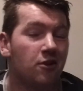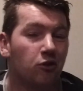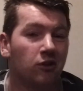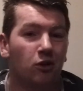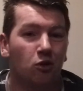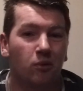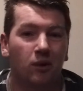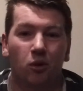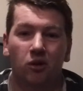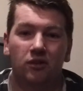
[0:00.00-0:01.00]
because you can't
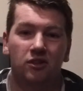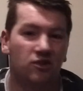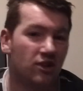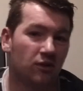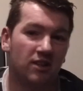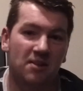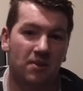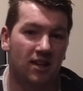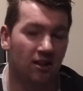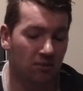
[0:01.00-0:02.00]
really go with what you
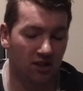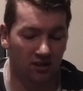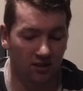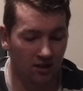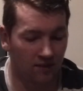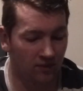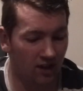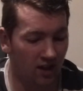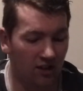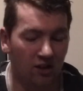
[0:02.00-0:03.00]
read on eBay. I mean,
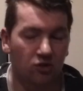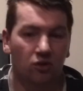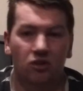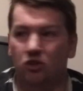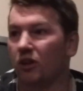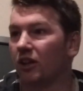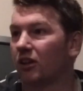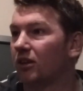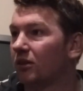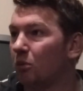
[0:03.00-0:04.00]
I think I saw
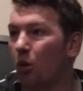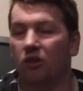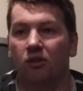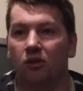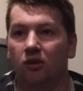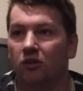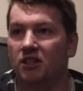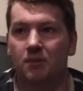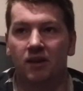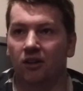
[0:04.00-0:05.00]
Sonic 1
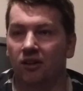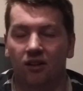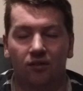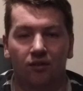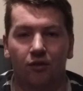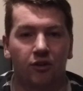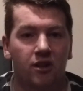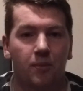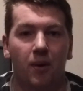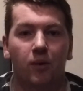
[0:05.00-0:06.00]
on eBay the other day
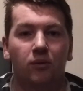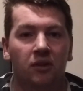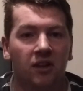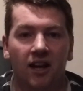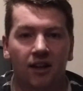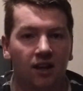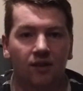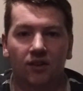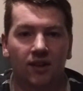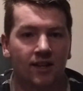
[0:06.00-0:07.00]
for £40 and the
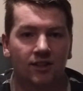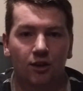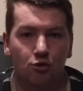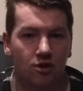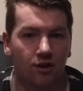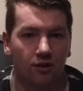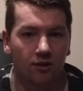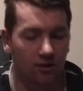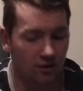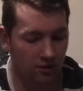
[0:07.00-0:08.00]
guy had advertised
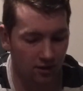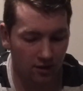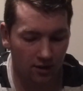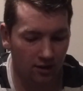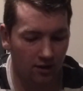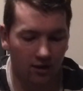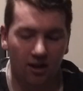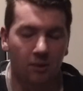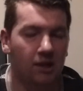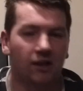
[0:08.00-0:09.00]
out rare.
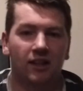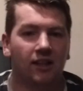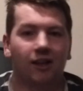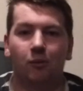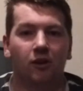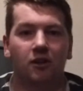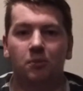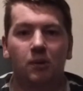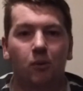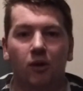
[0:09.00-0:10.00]
I mean, I don't
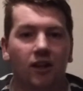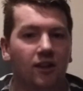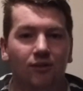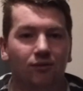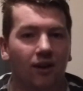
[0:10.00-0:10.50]
care where these people